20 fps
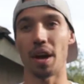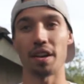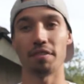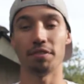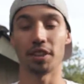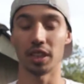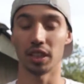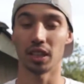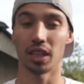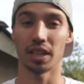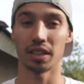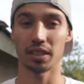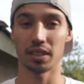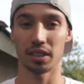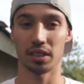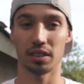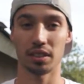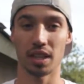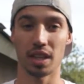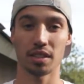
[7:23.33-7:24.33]
I found a lot of
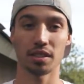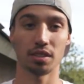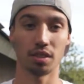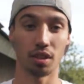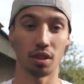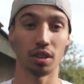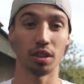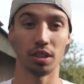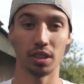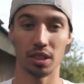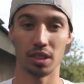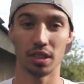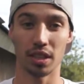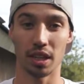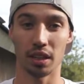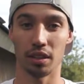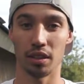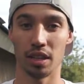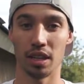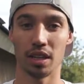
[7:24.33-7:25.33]
success in all of these
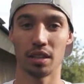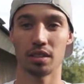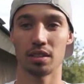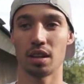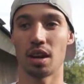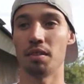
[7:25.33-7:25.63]
techniques.